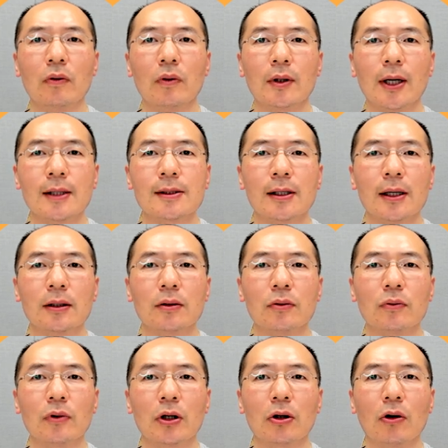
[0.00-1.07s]
With that said,
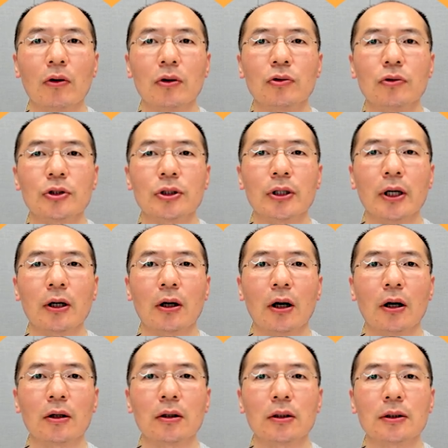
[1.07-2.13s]
we are going to
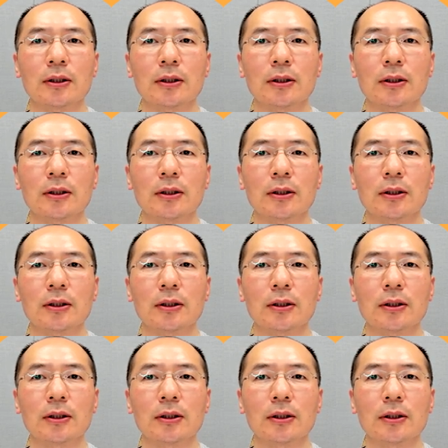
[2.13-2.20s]
share